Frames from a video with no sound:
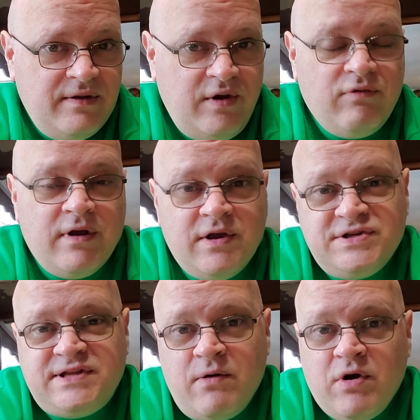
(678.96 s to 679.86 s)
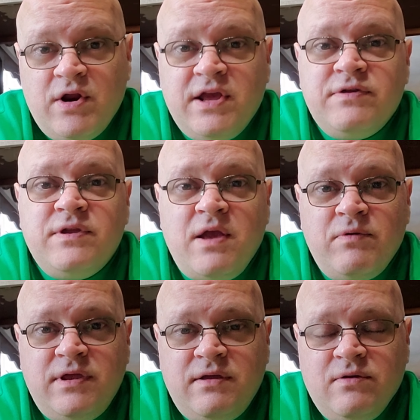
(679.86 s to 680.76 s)
He because they were going to get they,
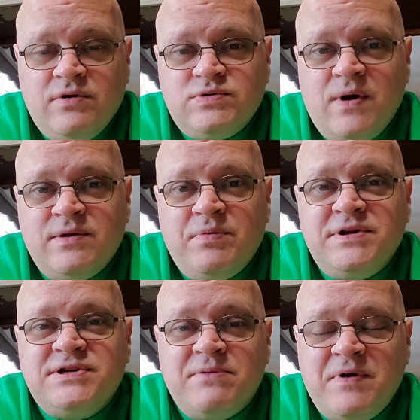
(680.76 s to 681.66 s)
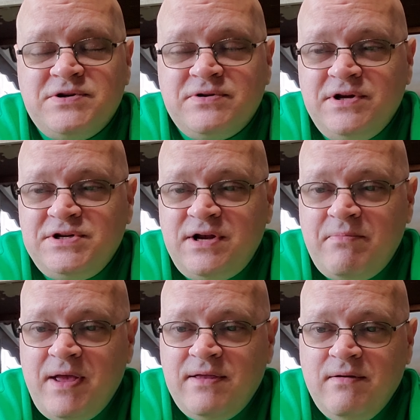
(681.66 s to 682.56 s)
Lucas wanted to put the special edition.
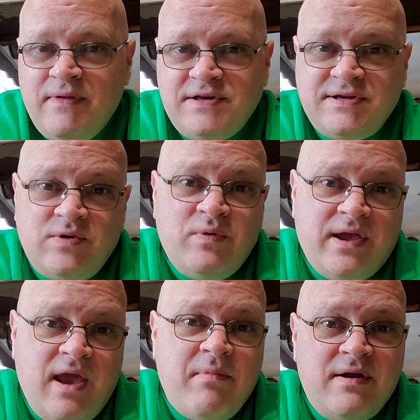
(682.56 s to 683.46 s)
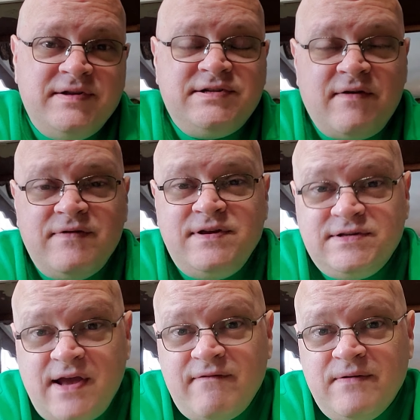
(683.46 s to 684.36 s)
I'm like, no, that's not the one that came out in
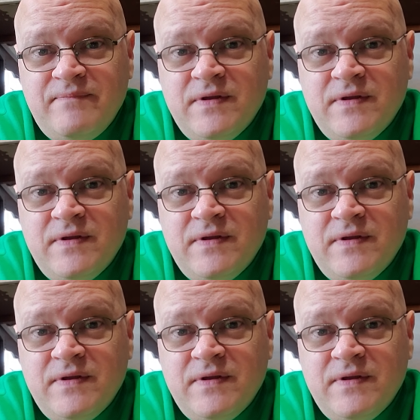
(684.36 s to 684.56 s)
'77.